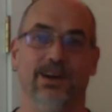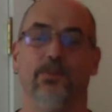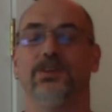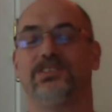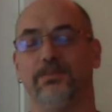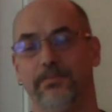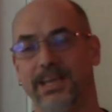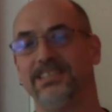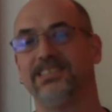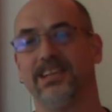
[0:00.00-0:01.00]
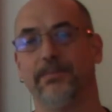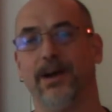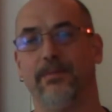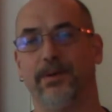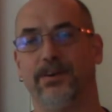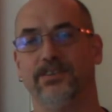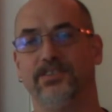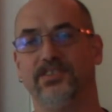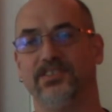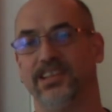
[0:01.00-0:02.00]
What's amazing about marriage
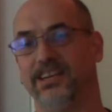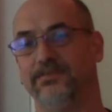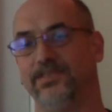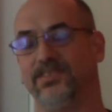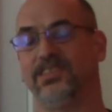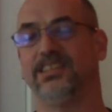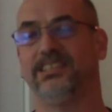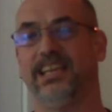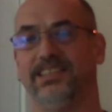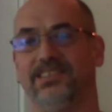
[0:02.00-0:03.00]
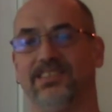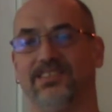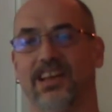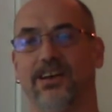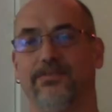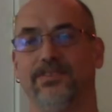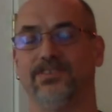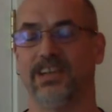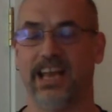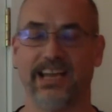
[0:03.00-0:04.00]
is that it facilitates itself as
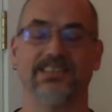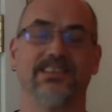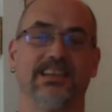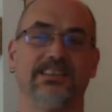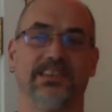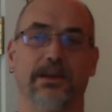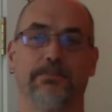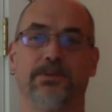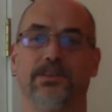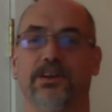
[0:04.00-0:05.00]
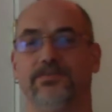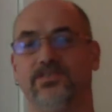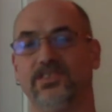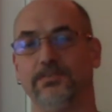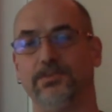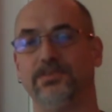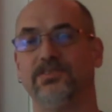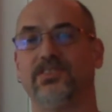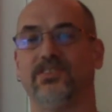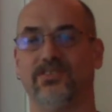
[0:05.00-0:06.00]
an excellent example of symbols,